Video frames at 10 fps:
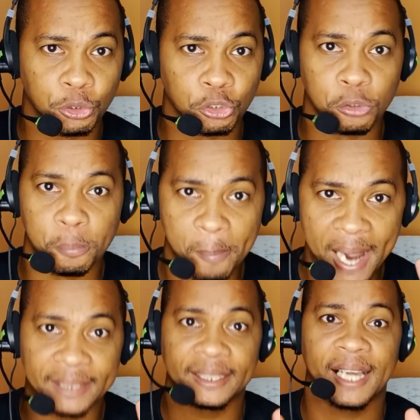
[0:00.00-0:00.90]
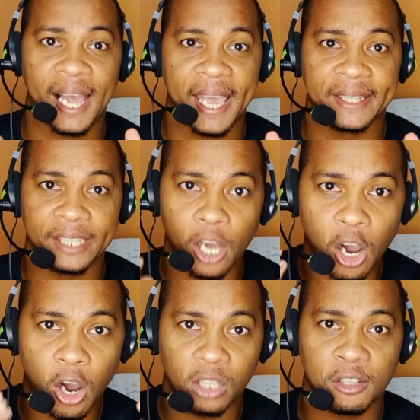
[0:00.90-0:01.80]
to mankind.
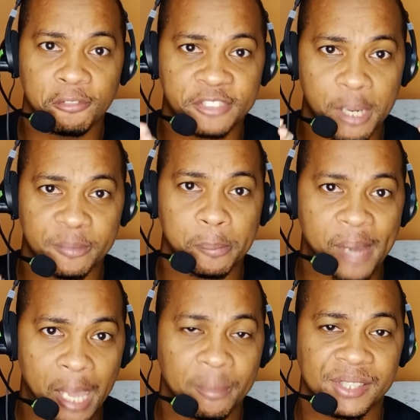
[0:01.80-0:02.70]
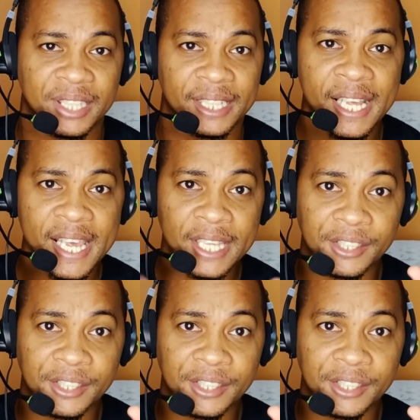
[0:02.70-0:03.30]
All of them, the Bible said,